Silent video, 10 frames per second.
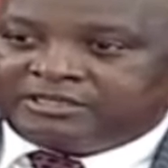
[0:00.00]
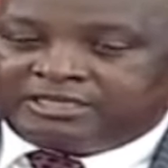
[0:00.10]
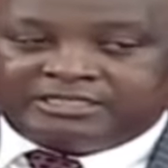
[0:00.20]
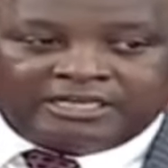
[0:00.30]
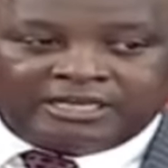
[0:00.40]

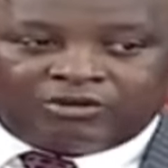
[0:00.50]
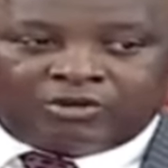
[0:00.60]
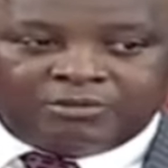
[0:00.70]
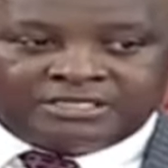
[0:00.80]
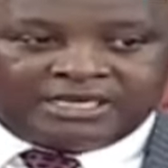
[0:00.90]
that the
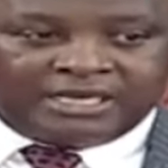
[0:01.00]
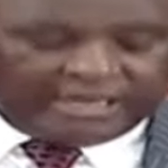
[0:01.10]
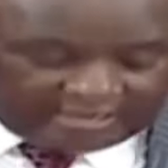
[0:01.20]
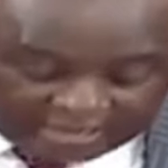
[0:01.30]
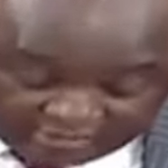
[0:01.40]
committee
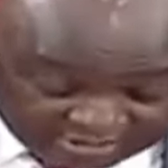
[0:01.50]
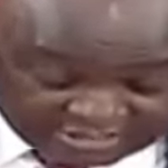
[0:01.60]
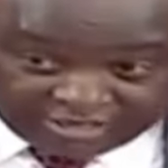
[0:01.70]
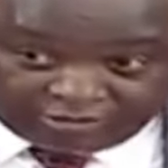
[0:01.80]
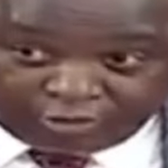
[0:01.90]
had a
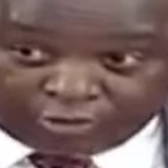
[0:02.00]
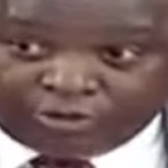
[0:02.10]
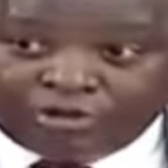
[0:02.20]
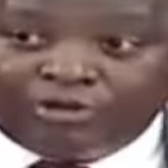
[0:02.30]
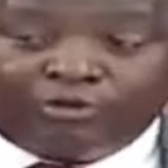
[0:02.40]
divergent view
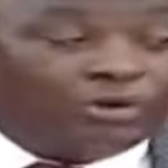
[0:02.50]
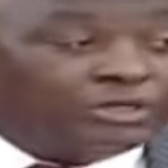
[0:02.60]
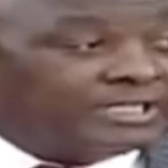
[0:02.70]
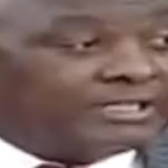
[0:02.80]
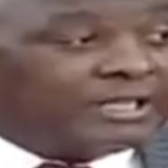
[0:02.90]

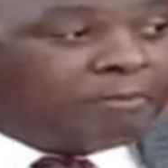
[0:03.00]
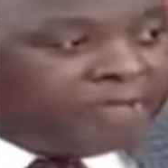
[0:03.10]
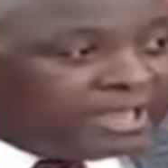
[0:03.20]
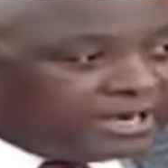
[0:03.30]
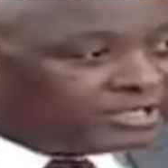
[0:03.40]
was that the
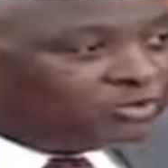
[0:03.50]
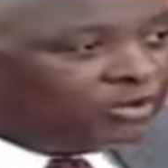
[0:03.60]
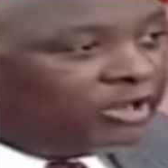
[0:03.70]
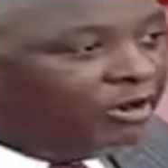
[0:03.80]
Ministry